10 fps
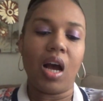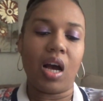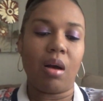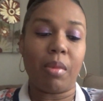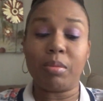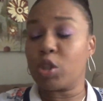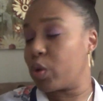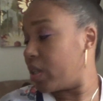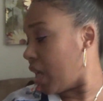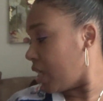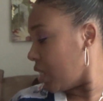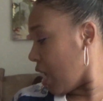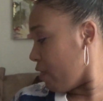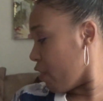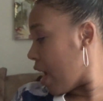Um, I'm sure that's
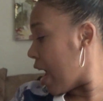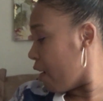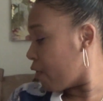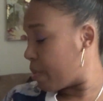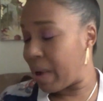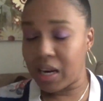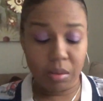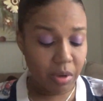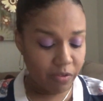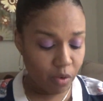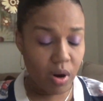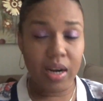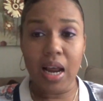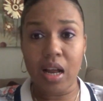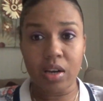not for everybody, but for
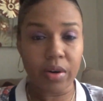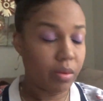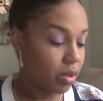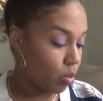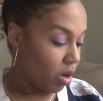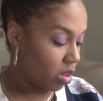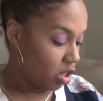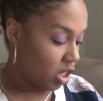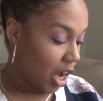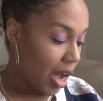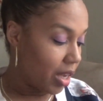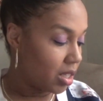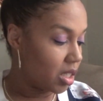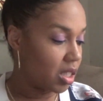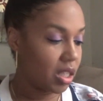a dollar, it was worth a shot
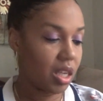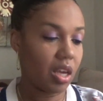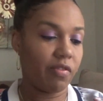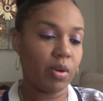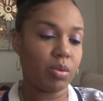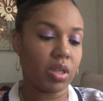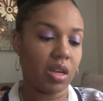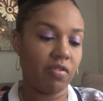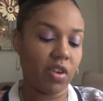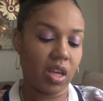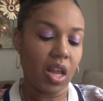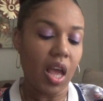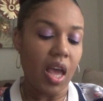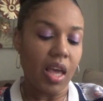to see if it was going to fit.